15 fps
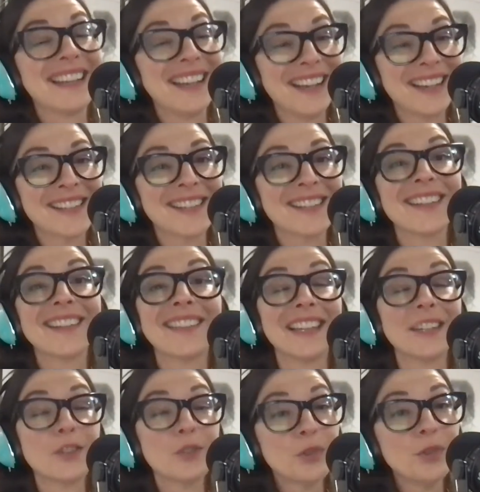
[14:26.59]
Yes,
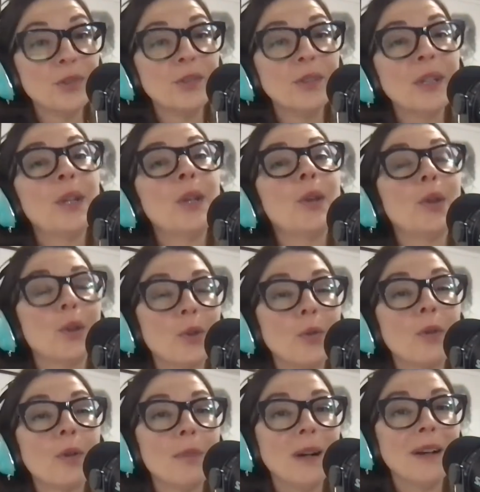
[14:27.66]
that's true.
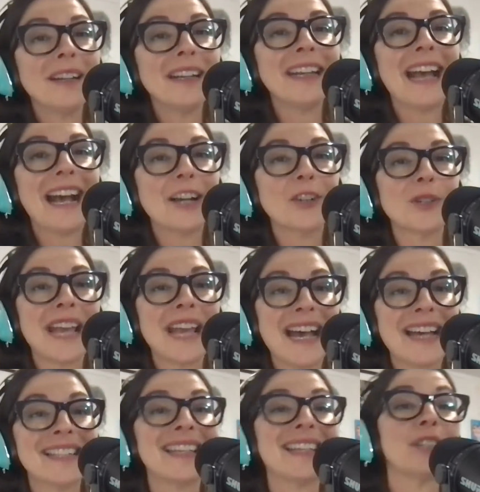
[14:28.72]
Your body actually
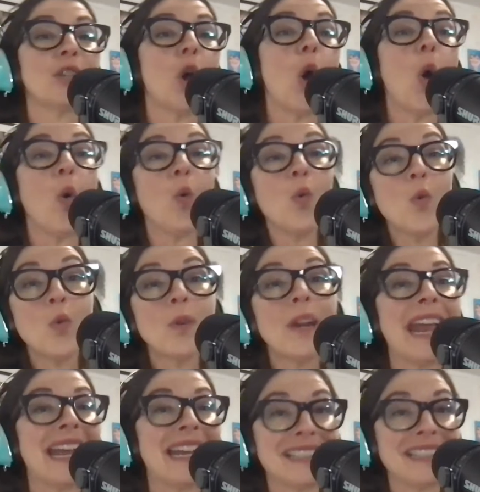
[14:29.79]
has its own
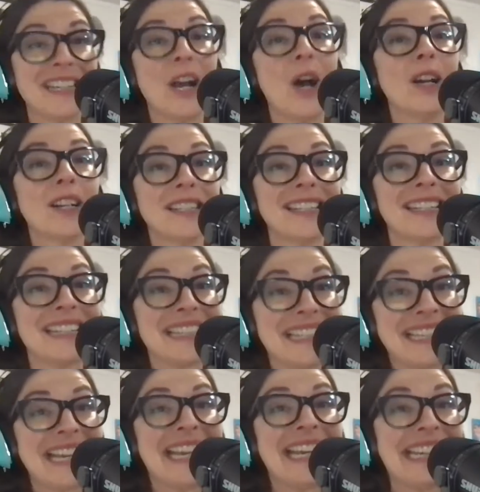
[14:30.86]
antioxidants
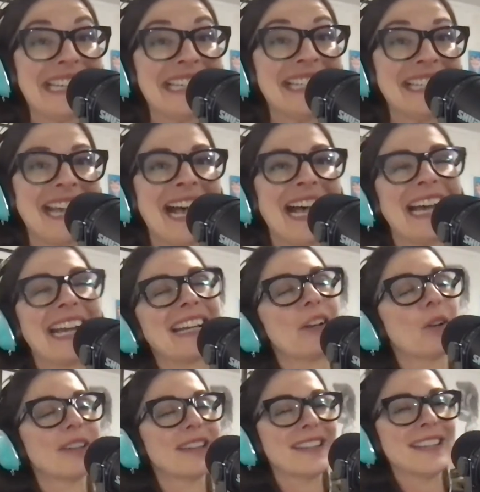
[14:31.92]
inside.
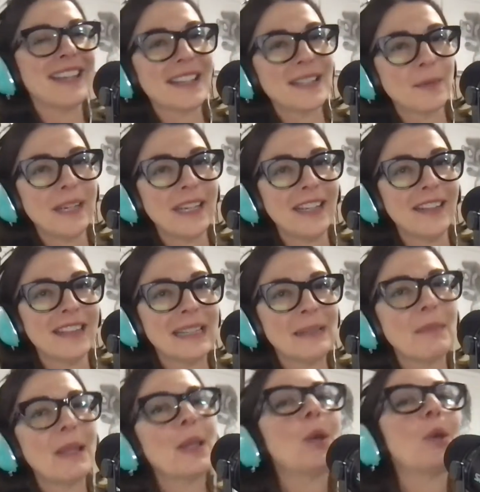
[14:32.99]
Yes, we eat them,
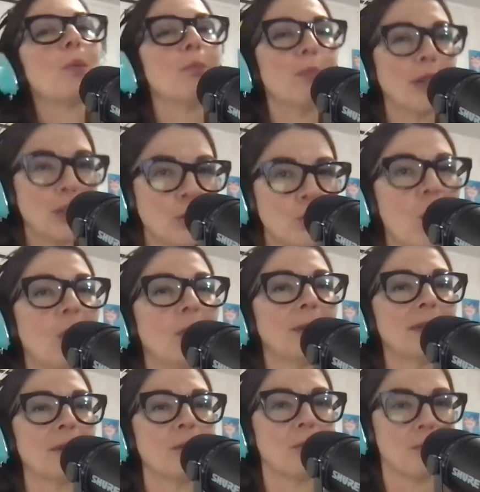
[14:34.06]
but you
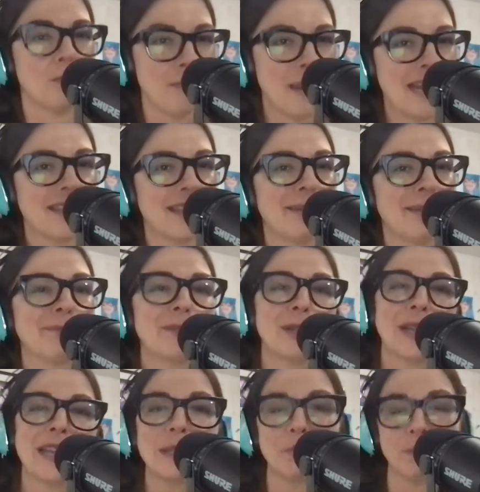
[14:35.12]
also make them. So
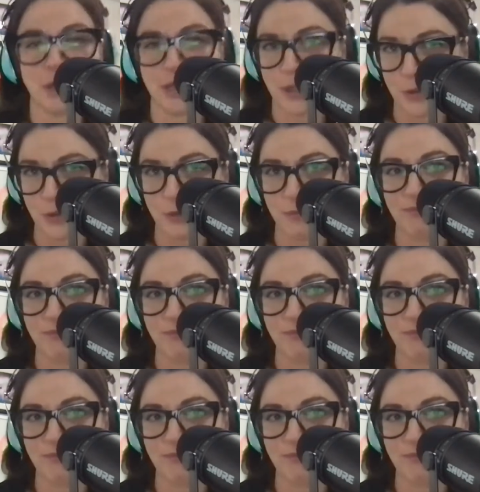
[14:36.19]
that's pretty cool.